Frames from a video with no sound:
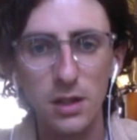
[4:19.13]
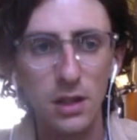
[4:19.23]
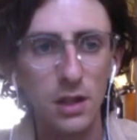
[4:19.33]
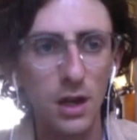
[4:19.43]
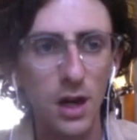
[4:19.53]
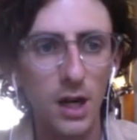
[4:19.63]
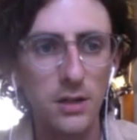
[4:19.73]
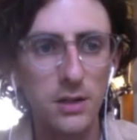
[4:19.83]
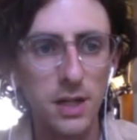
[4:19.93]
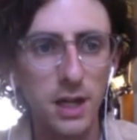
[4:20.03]

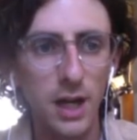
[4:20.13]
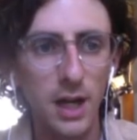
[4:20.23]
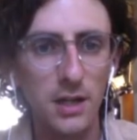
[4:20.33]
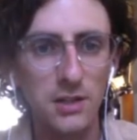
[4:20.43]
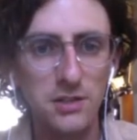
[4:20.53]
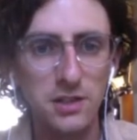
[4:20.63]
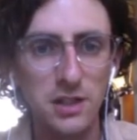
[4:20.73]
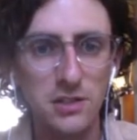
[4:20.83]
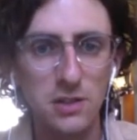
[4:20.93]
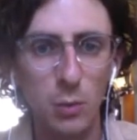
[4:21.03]
and it has
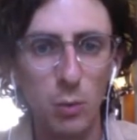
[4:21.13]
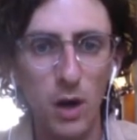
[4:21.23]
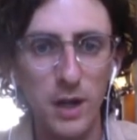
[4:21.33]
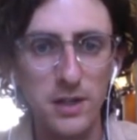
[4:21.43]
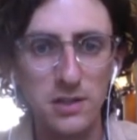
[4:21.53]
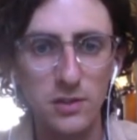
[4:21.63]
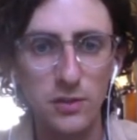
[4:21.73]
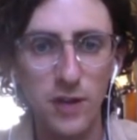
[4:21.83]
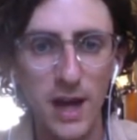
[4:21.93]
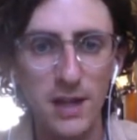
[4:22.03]
these white
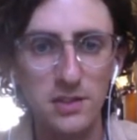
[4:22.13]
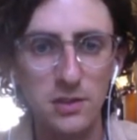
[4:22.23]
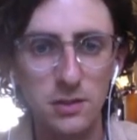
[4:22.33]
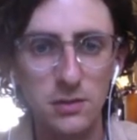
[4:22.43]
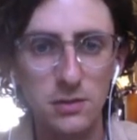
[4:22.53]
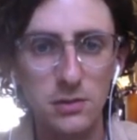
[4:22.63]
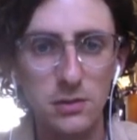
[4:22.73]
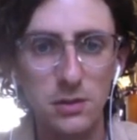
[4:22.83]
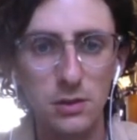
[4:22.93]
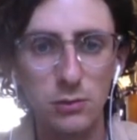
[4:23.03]
flecks
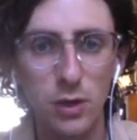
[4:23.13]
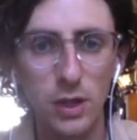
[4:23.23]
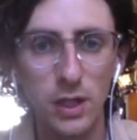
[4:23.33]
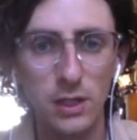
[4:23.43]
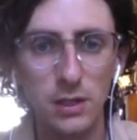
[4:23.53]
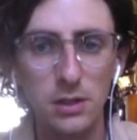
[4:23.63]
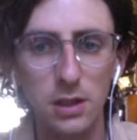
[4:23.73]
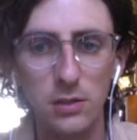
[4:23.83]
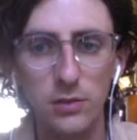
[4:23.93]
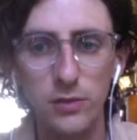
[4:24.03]
running
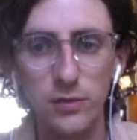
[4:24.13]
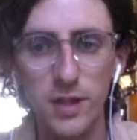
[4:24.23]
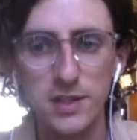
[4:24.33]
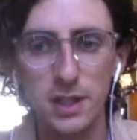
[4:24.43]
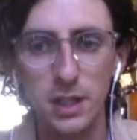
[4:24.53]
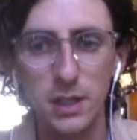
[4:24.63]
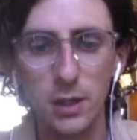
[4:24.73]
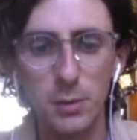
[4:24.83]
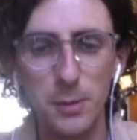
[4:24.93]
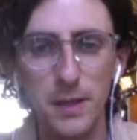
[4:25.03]
kind of vertically
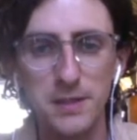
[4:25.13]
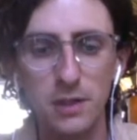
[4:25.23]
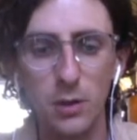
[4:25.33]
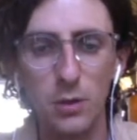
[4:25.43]
up the petiole.